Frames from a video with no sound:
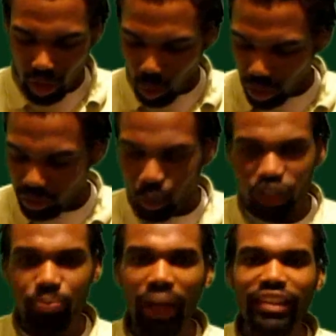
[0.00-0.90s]

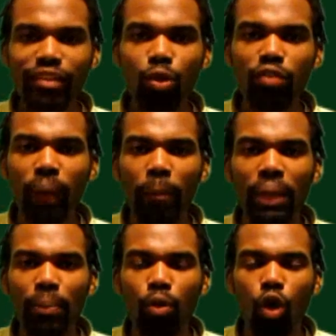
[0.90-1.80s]
What's my people